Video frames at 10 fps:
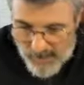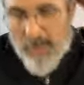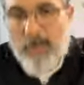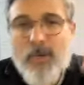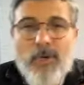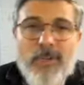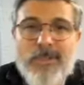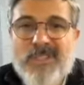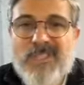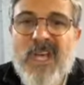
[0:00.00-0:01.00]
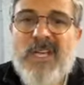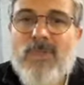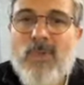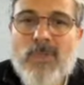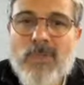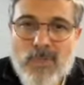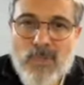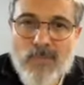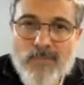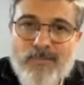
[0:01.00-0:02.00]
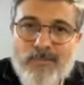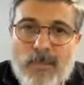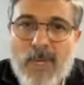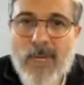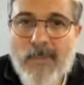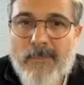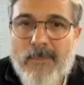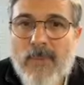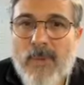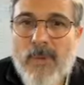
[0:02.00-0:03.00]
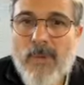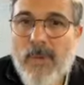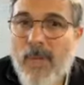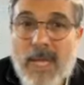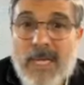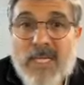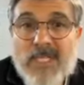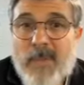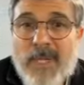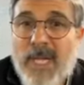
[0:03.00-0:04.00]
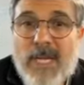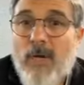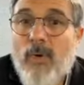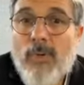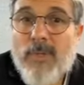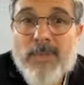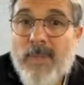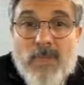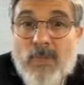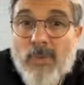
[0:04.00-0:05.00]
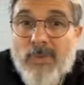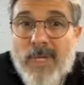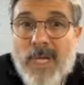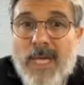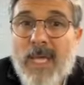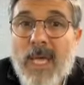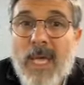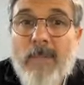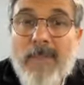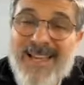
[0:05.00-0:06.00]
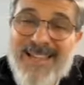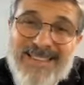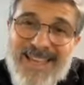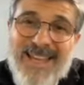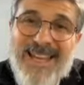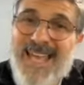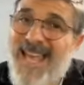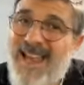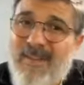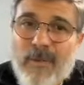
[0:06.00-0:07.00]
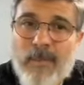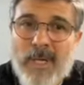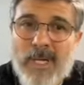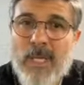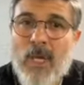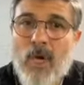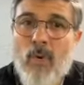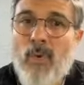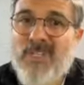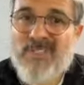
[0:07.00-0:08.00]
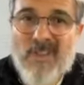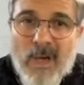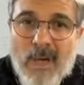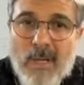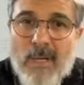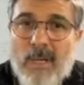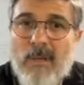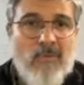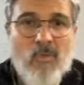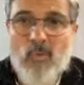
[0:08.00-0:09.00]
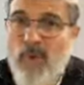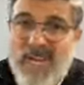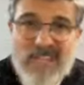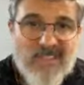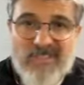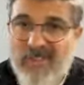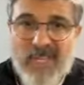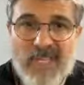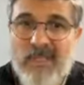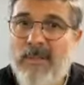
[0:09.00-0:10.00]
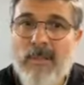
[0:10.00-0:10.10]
Alberto, he was this guy as old as you, okay? I didn't know who this was. It was an older guy. And back then, everybody was young, ready to fight.